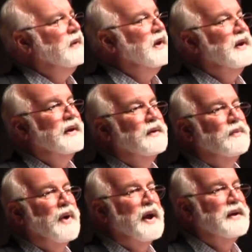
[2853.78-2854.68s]
Getting it
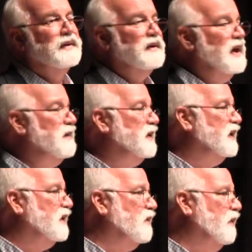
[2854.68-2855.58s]
right and naming
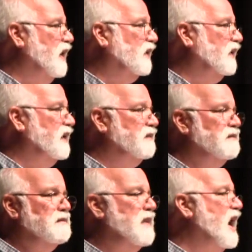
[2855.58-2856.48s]
it correctly
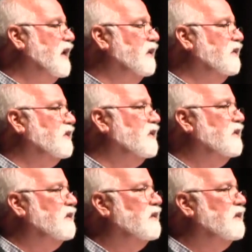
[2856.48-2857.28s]
matters.